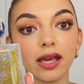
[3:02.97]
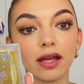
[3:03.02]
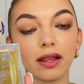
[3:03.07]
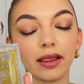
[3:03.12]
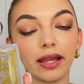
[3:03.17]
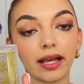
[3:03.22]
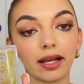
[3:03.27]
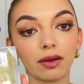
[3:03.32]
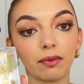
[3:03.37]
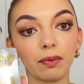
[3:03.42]

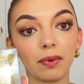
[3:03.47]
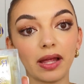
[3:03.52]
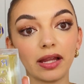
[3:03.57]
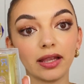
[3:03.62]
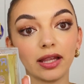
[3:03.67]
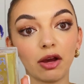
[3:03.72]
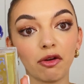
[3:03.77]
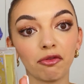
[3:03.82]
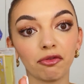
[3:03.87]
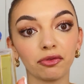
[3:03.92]
like
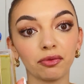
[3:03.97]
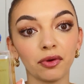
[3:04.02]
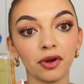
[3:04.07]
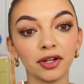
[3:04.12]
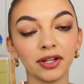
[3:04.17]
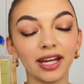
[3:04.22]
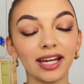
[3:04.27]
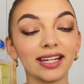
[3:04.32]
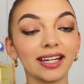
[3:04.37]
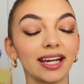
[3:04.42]
well-loved
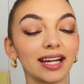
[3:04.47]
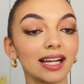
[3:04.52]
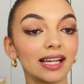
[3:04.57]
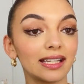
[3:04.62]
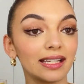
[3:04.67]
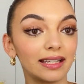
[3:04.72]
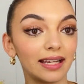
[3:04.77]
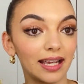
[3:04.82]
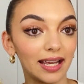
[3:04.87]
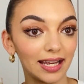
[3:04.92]
one, and I
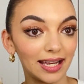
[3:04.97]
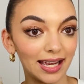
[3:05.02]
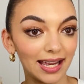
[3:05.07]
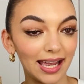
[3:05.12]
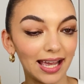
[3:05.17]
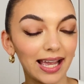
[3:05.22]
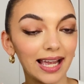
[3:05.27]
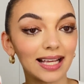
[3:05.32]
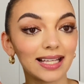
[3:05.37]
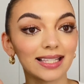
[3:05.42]
can
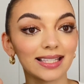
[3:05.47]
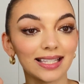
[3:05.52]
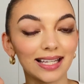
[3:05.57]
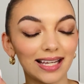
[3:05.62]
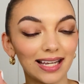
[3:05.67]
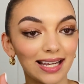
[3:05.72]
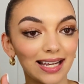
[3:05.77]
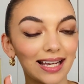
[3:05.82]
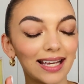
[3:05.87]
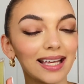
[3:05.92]

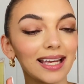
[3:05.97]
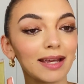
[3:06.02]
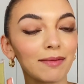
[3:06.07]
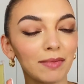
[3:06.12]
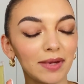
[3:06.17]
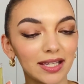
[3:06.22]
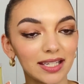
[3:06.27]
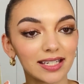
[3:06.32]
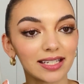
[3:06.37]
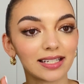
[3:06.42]

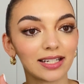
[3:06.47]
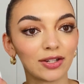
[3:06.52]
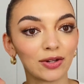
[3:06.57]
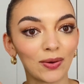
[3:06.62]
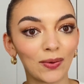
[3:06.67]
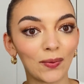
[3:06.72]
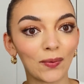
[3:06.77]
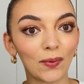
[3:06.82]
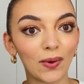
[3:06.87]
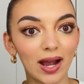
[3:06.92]
immediately
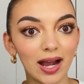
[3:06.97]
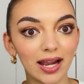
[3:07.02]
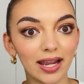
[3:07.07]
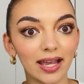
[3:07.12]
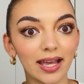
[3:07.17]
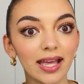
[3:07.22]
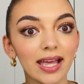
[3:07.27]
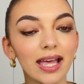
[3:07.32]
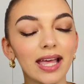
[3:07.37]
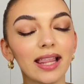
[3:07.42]
know why.
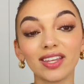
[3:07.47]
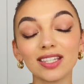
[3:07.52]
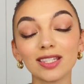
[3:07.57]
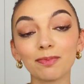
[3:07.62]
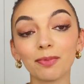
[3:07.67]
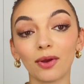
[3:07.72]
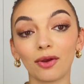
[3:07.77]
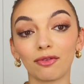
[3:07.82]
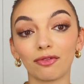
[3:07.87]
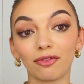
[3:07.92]
This
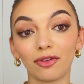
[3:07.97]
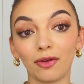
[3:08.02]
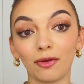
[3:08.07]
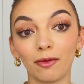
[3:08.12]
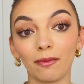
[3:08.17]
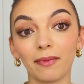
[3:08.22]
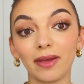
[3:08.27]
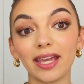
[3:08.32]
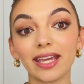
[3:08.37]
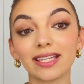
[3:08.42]

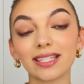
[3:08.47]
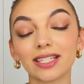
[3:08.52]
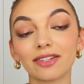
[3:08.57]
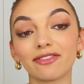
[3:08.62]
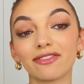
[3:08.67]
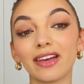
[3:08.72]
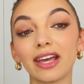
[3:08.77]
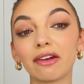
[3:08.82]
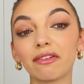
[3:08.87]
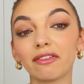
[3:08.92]
perfume is a
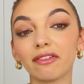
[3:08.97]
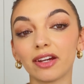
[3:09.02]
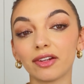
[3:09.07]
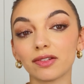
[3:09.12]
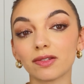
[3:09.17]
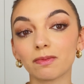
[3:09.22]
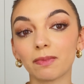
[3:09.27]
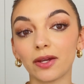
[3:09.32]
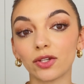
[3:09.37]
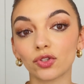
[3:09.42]
very, very
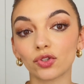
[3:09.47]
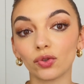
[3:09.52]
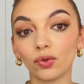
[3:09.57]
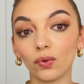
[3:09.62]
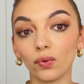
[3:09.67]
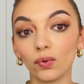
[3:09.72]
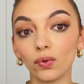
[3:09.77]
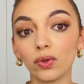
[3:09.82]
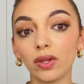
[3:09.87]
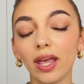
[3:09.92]
special
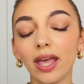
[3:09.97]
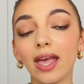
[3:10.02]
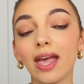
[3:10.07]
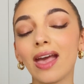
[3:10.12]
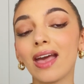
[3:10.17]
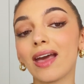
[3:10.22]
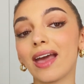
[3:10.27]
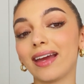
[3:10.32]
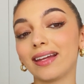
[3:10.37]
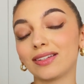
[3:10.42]
oud,
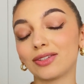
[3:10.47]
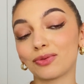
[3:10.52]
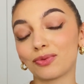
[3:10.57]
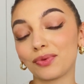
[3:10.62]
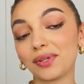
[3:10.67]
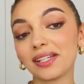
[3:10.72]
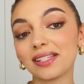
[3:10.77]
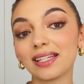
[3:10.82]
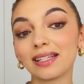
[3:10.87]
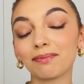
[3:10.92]
and the
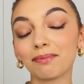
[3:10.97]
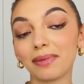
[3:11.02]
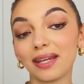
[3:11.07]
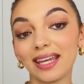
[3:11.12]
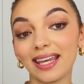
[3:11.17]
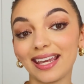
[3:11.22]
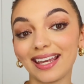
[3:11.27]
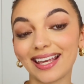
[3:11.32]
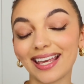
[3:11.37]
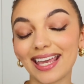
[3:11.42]
reason
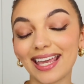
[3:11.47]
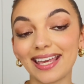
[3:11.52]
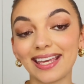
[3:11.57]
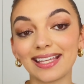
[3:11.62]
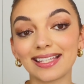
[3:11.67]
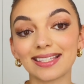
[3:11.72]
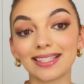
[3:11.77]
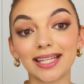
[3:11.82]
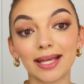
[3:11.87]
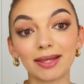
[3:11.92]
being
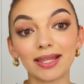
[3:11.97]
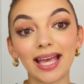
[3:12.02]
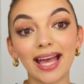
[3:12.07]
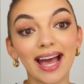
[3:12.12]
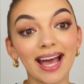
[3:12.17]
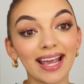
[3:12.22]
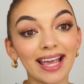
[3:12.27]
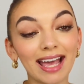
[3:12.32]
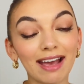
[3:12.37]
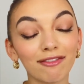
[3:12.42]
is that
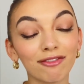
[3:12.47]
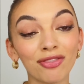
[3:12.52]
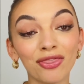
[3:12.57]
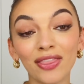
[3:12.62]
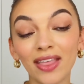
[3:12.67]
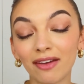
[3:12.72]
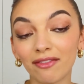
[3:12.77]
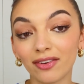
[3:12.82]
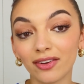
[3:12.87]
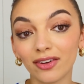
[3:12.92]
I have
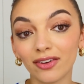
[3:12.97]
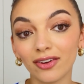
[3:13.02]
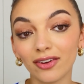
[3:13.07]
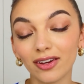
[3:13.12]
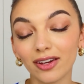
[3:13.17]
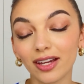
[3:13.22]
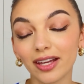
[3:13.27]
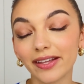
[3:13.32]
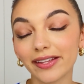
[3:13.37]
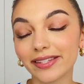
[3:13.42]
never
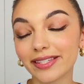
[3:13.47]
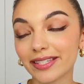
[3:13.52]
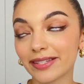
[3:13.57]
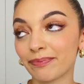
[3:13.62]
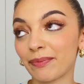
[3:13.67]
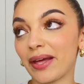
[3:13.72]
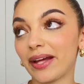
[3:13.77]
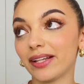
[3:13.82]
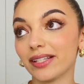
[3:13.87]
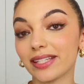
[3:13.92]

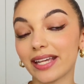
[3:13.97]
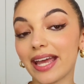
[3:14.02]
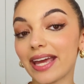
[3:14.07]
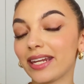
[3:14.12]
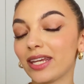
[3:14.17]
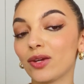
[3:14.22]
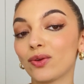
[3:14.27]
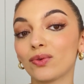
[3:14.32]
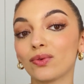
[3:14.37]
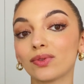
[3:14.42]
smelled
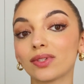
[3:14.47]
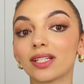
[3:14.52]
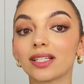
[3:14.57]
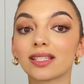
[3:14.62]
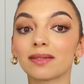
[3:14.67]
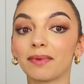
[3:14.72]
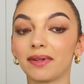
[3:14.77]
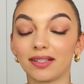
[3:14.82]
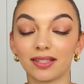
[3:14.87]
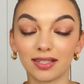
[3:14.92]
any oud that
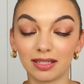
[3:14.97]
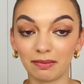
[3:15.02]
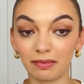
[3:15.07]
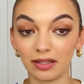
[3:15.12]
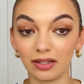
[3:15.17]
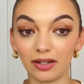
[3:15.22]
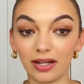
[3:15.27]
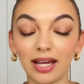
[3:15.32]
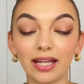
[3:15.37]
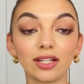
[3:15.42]
smells
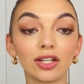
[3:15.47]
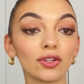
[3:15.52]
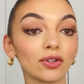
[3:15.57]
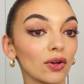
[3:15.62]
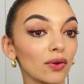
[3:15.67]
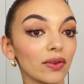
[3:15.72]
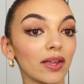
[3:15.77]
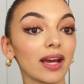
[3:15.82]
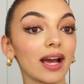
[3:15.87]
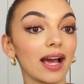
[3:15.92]
similar. And you
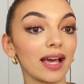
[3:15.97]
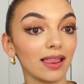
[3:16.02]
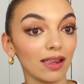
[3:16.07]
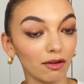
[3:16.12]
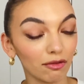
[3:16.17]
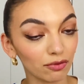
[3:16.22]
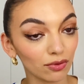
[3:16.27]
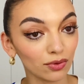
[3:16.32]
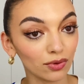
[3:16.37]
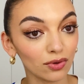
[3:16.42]
know that I
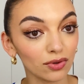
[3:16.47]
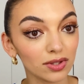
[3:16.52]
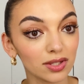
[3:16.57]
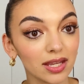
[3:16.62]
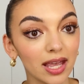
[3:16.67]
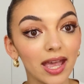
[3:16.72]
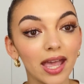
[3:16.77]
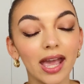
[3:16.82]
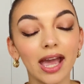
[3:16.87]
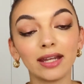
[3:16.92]
love ouds,
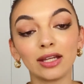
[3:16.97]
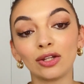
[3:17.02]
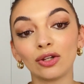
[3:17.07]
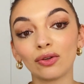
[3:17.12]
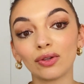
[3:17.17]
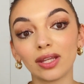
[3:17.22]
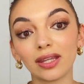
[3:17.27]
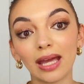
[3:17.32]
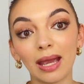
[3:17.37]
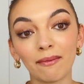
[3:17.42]
and you know
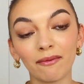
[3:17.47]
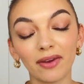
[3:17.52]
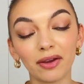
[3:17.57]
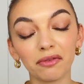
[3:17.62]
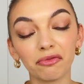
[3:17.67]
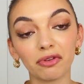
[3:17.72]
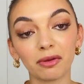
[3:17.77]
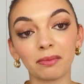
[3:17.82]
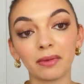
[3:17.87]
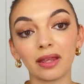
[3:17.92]
that I'm very
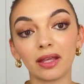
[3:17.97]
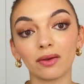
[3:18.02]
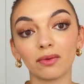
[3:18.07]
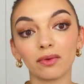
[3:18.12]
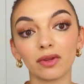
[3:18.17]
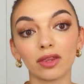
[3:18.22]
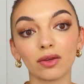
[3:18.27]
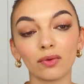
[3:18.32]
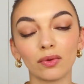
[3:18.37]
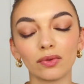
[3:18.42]
familiar
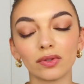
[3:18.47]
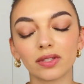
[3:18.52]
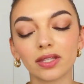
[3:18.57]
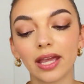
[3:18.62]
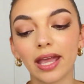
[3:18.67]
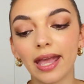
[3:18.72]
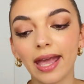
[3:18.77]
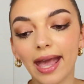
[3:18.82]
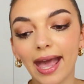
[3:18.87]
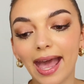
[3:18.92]
with ouds,
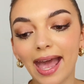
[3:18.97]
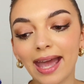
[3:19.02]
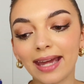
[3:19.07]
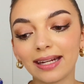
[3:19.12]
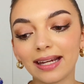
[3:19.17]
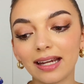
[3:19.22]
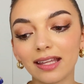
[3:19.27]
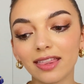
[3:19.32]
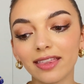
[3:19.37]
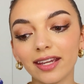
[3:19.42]
and
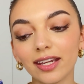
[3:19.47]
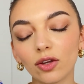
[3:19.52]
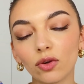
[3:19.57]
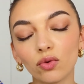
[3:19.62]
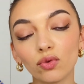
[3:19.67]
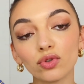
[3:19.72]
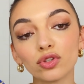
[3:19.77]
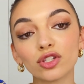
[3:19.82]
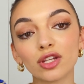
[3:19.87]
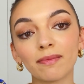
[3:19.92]
I think
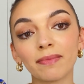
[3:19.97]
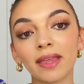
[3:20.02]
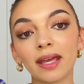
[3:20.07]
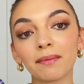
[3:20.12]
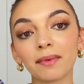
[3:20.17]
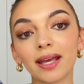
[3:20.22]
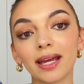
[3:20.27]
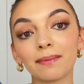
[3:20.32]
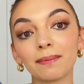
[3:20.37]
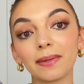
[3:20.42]
oud
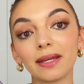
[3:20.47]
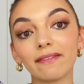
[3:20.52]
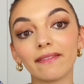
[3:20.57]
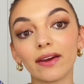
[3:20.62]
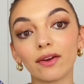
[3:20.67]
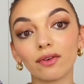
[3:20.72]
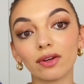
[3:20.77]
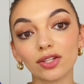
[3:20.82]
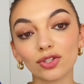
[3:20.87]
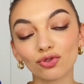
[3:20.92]
sometimes can be
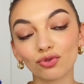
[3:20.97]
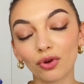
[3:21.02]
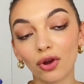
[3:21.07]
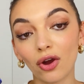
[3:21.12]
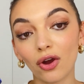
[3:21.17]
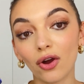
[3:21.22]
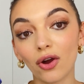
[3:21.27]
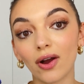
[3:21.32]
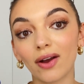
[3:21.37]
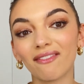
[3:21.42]
very
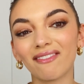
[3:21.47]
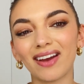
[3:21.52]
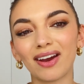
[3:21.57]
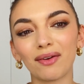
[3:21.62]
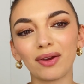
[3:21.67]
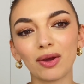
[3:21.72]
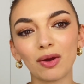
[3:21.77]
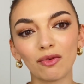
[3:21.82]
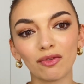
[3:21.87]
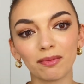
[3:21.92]
strong,
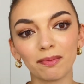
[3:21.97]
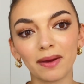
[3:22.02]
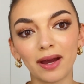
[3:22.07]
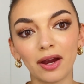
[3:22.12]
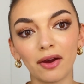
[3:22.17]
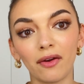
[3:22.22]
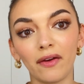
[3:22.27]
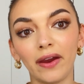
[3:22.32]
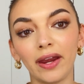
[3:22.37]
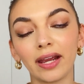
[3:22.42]
very
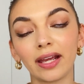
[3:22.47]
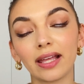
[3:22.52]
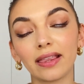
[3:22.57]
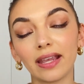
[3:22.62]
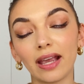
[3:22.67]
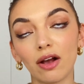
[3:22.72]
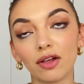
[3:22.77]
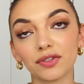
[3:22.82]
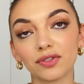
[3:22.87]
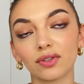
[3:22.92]
overpowering. They
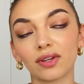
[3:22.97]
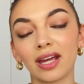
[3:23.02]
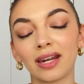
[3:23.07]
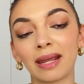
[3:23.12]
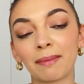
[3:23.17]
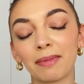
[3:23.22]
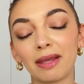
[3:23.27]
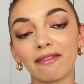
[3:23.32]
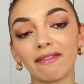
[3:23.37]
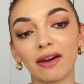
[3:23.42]
also can
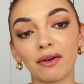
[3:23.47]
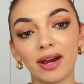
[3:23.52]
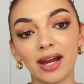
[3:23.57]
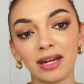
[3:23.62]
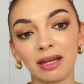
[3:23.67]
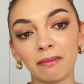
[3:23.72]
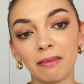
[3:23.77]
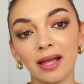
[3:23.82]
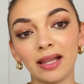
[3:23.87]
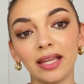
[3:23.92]
be very
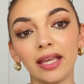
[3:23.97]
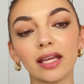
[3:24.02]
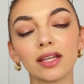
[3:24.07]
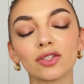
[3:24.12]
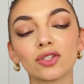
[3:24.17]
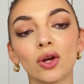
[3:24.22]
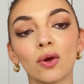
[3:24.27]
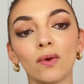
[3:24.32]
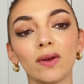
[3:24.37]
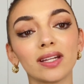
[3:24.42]
animalic,
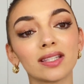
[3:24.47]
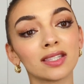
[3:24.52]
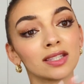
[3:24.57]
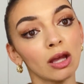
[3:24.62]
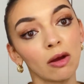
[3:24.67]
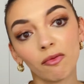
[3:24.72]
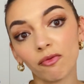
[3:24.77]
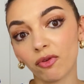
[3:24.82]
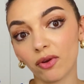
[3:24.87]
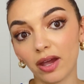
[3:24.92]
so it's
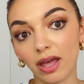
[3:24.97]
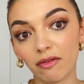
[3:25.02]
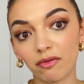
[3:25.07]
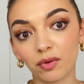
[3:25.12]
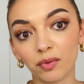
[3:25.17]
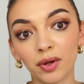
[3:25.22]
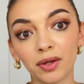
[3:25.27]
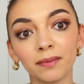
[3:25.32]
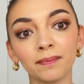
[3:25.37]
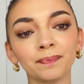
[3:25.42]
not for
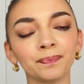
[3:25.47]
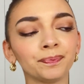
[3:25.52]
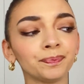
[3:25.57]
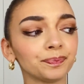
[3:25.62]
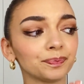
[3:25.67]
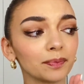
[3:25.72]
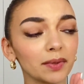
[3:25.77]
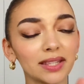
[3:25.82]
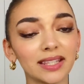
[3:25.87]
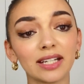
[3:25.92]
everyone,
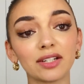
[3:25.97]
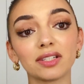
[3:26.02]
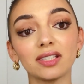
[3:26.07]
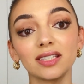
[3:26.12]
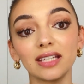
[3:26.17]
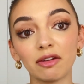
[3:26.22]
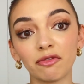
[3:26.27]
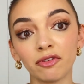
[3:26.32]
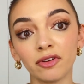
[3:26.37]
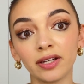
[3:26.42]
but there's
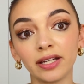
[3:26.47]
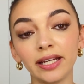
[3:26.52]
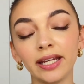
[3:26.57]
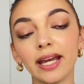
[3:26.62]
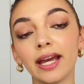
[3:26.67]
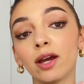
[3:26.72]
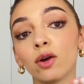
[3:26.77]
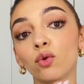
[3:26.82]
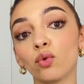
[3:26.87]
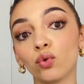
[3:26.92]
definitely
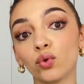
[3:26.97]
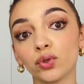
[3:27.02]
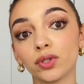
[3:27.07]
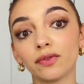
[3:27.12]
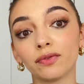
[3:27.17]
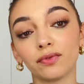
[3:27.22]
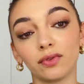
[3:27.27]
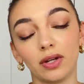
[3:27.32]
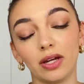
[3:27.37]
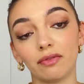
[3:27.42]
a oud
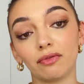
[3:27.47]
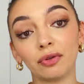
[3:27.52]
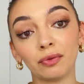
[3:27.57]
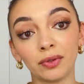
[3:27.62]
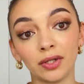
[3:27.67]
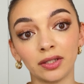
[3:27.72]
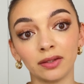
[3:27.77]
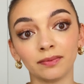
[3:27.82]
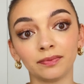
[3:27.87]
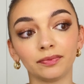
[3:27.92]
for
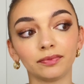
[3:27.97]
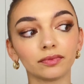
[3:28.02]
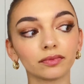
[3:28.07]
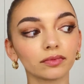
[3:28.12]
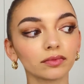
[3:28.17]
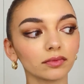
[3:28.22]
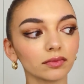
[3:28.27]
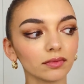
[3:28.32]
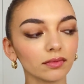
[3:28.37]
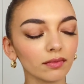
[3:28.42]
everyone.
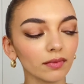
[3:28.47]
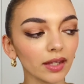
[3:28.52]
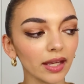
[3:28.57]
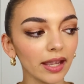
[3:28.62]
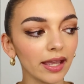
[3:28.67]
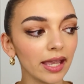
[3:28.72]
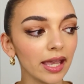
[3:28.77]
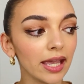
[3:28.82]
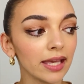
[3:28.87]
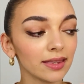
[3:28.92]

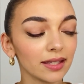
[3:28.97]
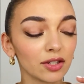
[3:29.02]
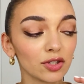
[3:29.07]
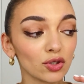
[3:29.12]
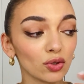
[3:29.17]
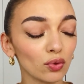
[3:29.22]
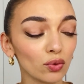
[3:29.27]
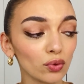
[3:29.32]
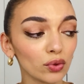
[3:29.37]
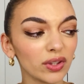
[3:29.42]

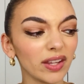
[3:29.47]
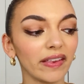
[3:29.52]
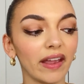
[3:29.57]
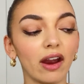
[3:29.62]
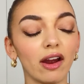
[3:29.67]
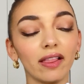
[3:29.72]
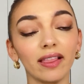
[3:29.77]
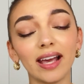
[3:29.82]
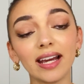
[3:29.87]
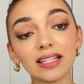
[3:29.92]
There's oud that
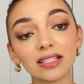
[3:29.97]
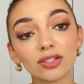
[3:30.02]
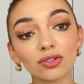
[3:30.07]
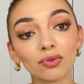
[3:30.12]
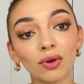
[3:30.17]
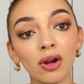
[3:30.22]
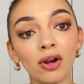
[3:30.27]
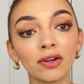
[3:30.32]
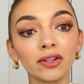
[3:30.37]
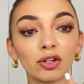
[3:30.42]
are less
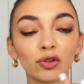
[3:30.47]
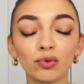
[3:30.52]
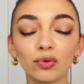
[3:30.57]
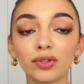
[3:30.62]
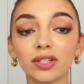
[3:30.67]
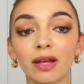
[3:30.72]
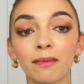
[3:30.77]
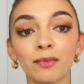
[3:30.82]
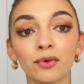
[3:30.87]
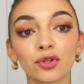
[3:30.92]
strong, or oud
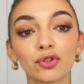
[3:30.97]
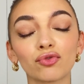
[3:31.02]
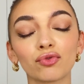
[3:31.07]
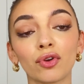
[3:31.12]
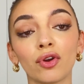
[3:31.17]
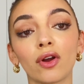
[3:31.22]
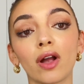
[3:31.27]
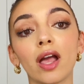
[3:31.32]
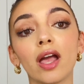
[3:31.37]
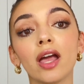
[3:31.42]
that are more
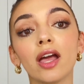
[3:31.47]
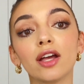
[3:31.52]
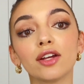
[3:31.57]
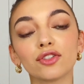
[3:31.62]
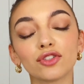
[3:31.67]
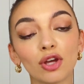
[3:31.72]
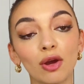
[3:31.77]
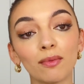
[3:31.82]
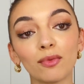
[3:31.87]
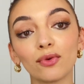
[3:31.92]
strong.
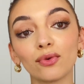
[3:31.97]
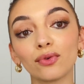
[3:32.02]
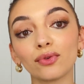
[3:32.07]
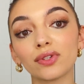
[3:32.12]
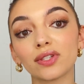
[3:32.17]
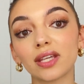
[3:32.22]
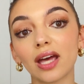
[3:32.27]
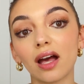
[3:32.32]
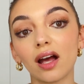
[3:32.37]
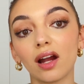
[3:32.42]
Some
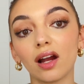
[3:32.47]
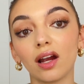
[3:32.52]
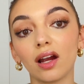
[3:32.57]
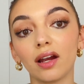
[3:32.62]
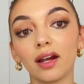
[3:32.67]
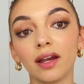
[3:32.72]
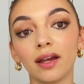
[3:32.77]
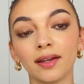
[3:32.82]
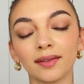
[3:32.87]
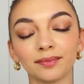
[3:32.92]
ouds
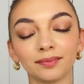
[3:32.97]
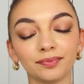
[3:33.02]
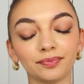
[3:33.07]
are